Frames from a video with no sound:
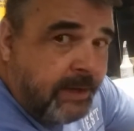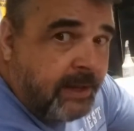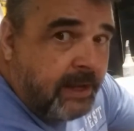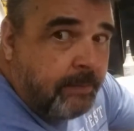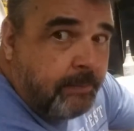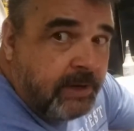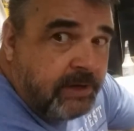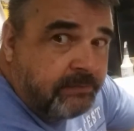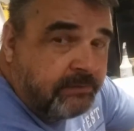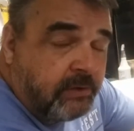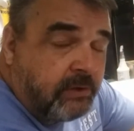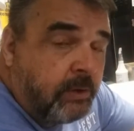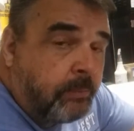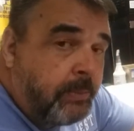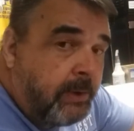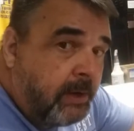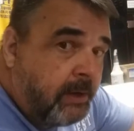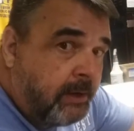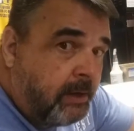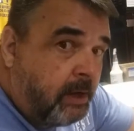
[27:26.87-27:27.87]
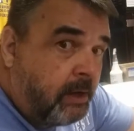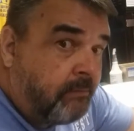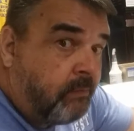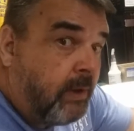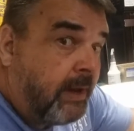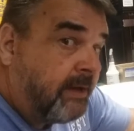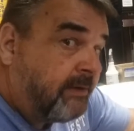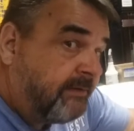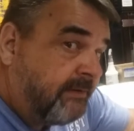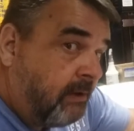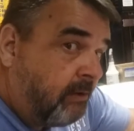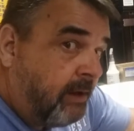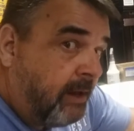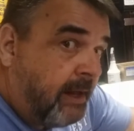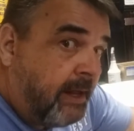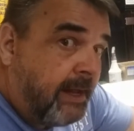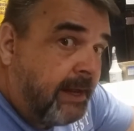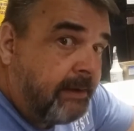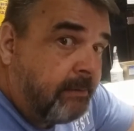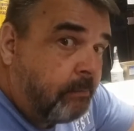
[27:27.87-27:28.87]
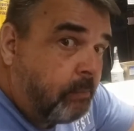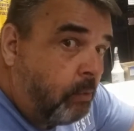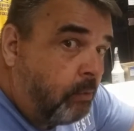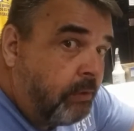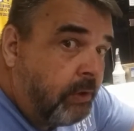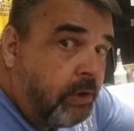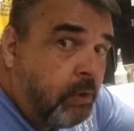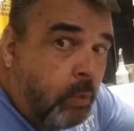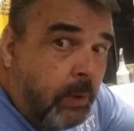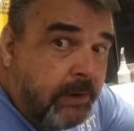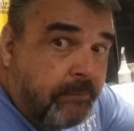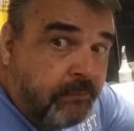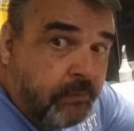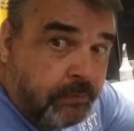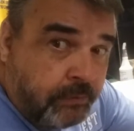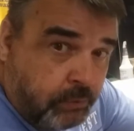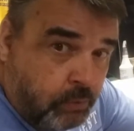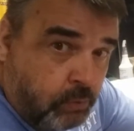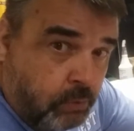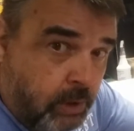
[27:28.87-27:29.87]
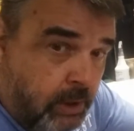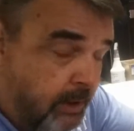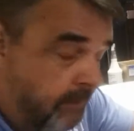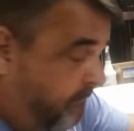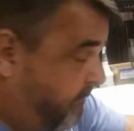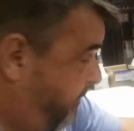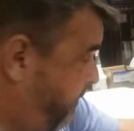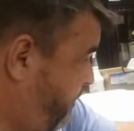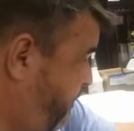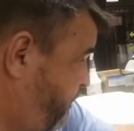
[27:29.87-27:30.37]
That means, do you peel it off while it's still hot, or do you wait for it to cool off?